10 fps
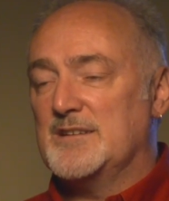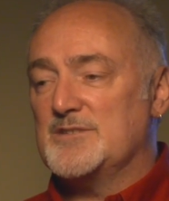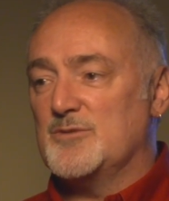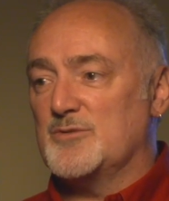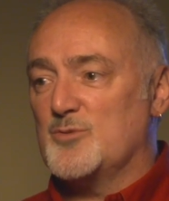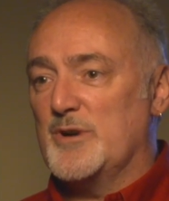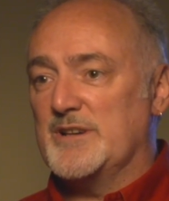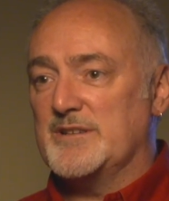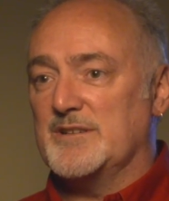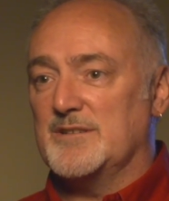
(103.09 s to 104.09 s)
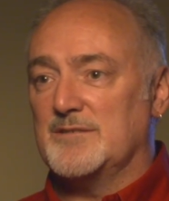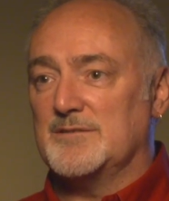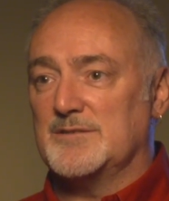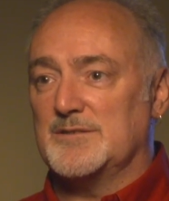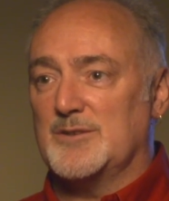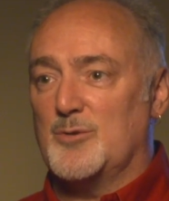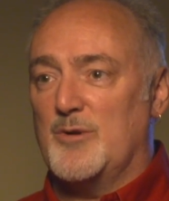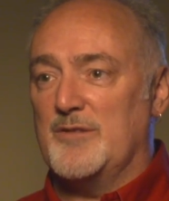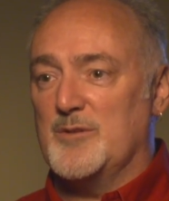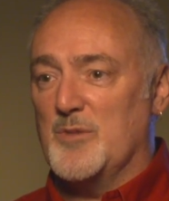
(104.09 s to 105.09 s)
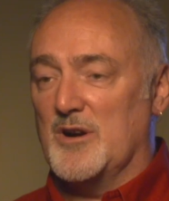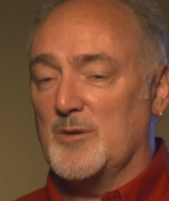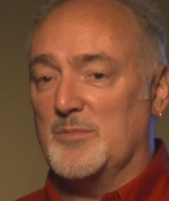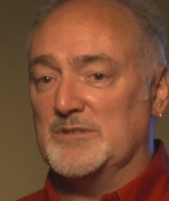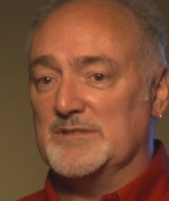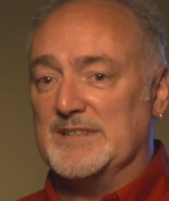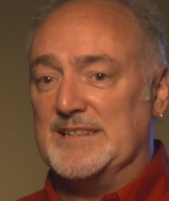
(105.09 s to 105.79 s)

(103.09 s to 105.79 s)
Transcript: So it was quite remarkable.